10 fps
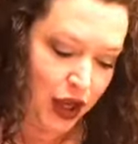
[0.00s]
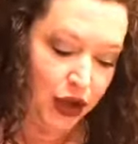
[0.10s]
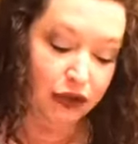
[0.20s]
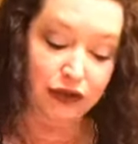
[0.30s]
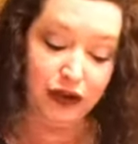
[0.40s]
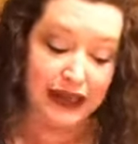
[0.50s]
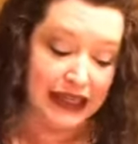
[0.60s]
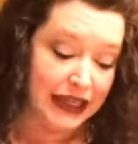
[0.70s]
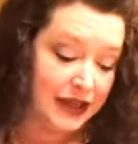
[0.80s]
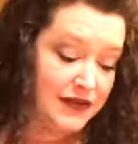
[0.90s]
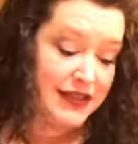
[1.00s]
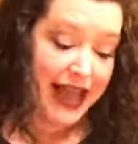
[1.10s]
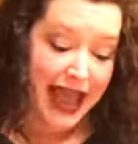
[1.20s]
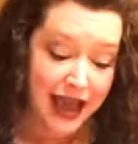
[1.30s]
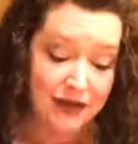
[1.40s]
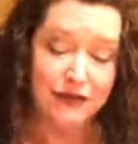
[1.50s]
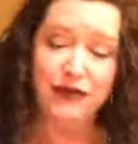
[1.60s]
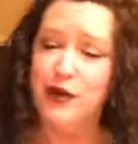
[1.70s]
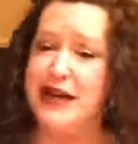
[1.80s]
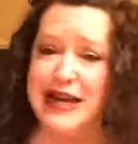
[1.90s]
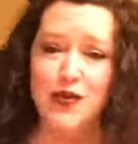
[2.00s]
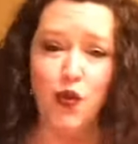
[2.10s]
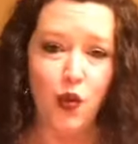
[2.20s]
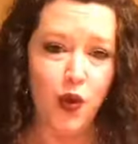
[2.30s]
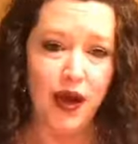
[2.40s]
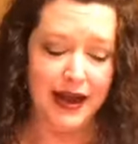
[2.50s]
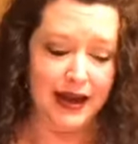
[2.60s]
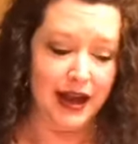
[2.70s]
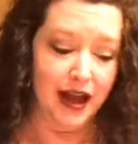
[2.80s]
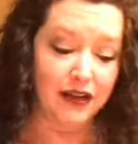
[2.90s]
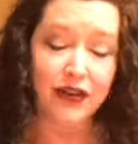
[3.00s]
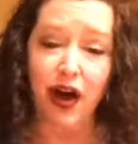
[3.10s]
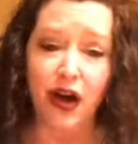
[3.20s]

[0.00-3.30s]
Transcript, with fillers: who forgives every one of